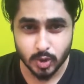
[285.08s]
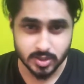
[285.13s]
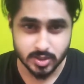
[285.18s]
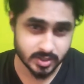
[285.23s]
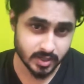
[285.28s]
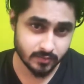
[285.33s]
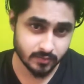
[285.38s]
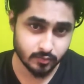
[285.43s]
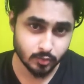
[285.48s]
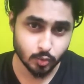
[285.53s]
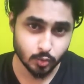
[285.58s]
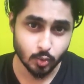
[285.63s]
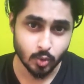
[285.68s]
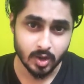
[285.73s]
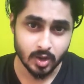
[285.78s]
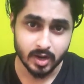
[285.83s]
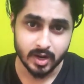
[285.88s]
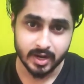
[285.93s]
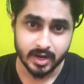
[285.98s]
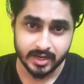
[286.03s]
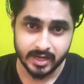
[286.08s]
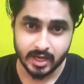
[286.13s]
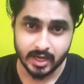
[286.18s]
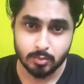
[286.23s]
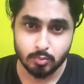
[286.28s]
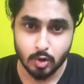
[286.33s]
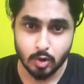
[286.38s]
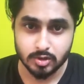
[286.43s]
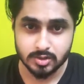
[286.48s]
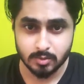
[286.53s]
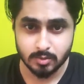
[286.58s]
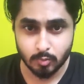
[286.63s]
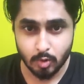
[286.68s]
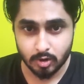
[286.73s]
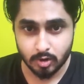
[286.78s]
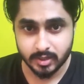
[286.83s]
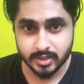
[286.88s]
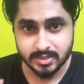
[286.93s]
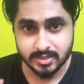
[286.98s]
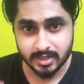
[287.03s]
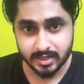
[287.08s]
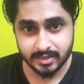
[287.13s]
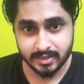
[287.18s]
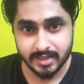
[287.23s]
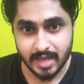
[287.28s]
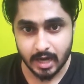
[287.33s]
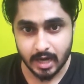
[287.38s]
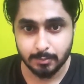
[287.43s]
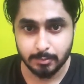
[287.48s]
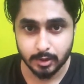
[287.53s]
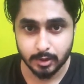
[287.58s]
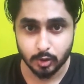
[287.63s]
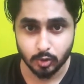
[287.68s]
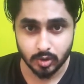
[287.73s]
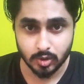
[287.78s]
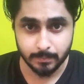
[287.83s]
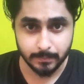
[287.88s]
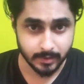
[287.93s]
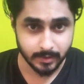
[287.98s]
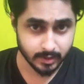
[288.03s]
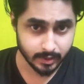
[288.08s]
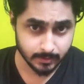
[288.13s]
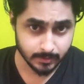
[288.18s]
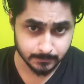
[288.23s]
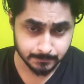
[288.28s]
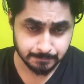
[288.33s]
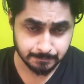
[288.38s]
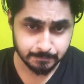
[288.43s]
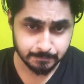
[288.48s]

yourself to take mock test in that particular period.